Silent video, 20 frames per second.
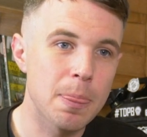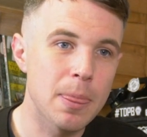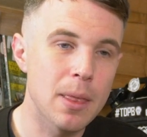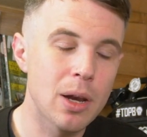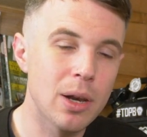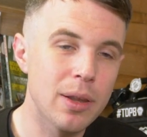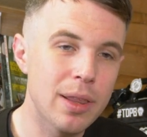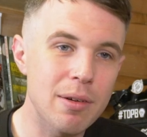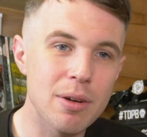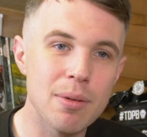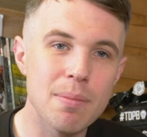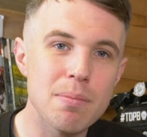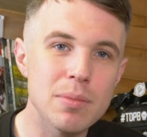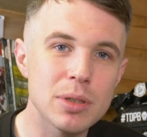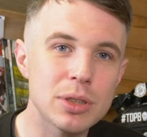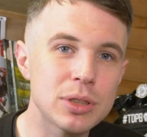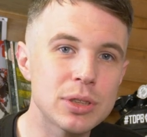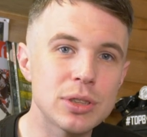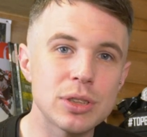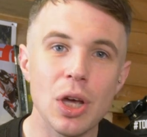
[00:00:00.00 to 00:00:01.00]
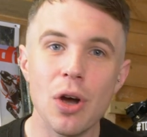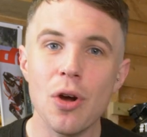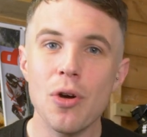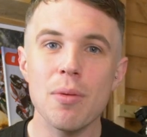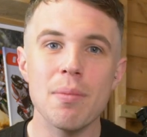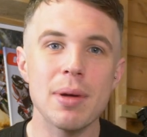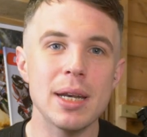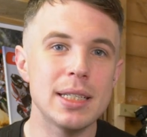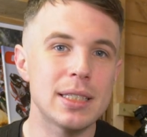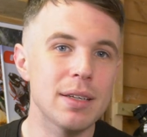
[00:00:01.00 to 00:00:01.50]
There are
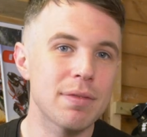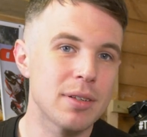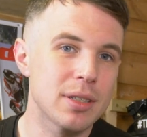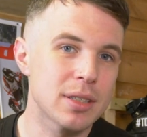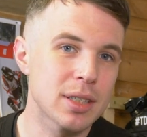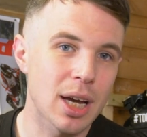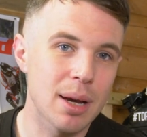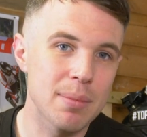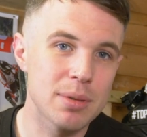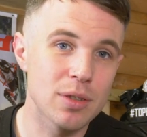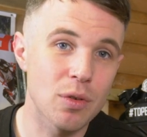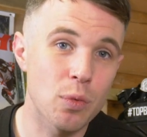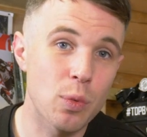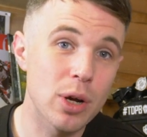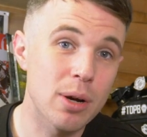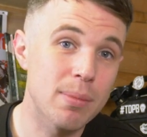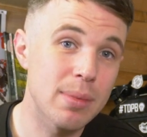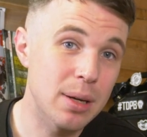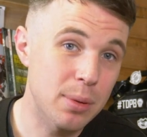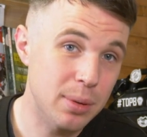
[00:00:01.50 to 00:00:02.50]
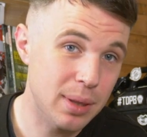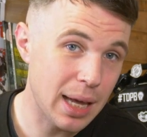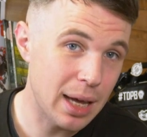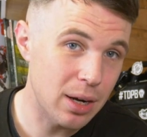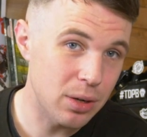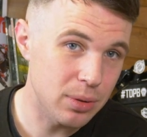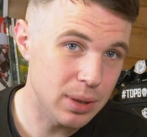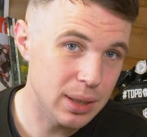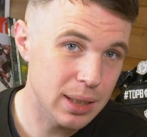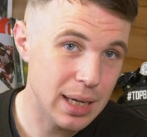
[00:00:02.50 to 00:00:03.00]
so many different types of wheel made with
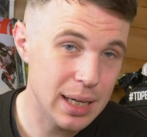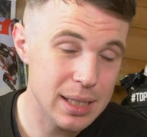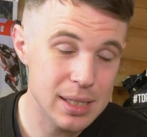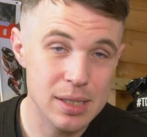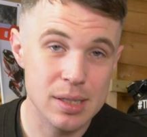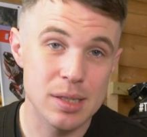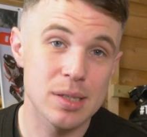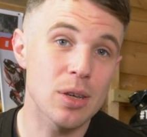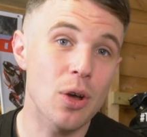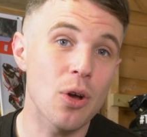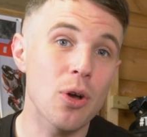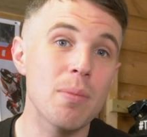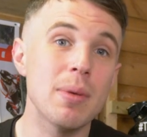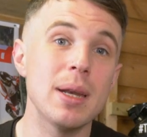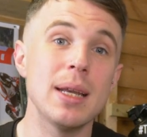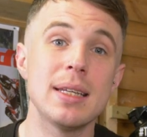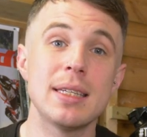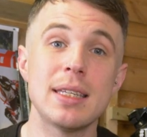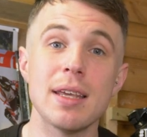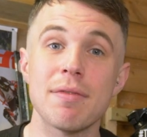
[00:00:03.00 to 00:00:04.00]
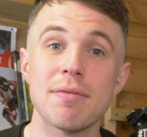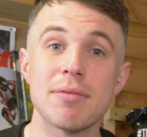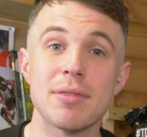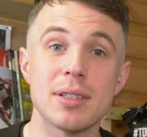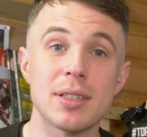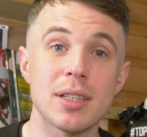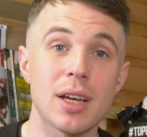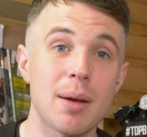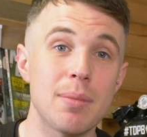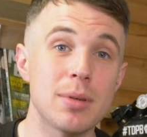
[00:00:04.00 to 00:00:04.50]
alloy and so many
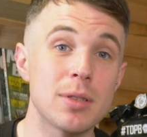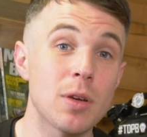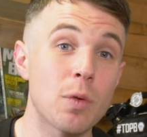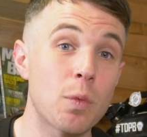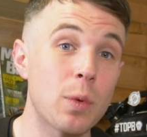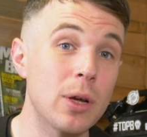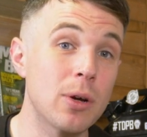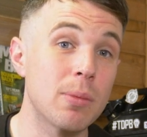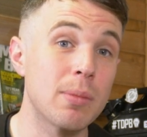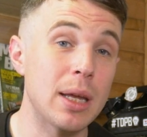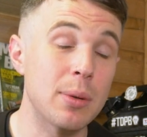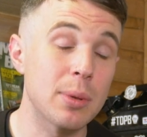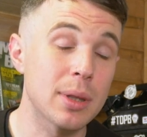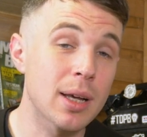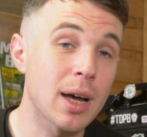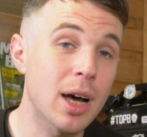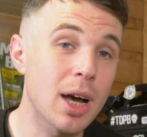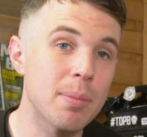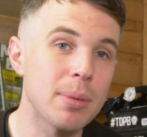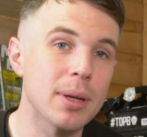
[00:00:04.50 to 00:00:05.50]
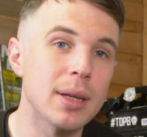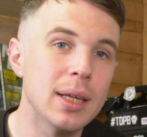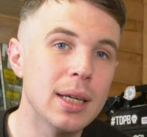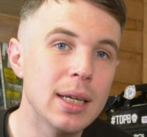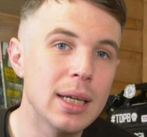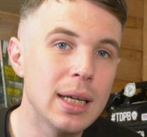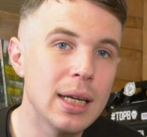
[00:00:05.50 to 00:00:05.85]
different types of wheel made with carbon.